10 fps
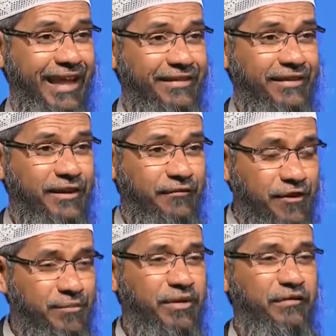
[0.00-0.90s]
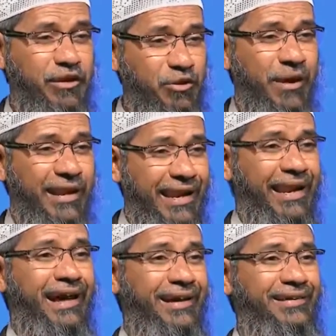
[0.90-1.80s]
That's the difference between you and
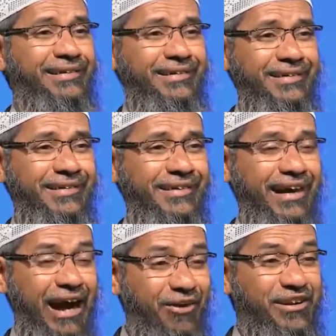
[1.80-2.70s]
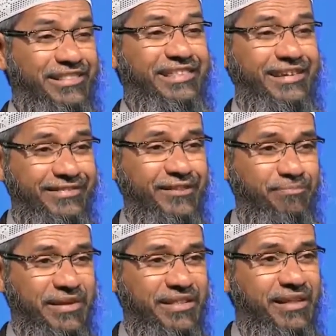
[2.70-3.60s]
Allah. How does he
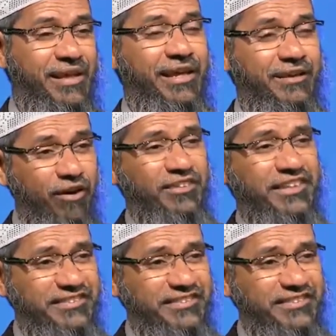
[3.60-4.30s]
exist means he was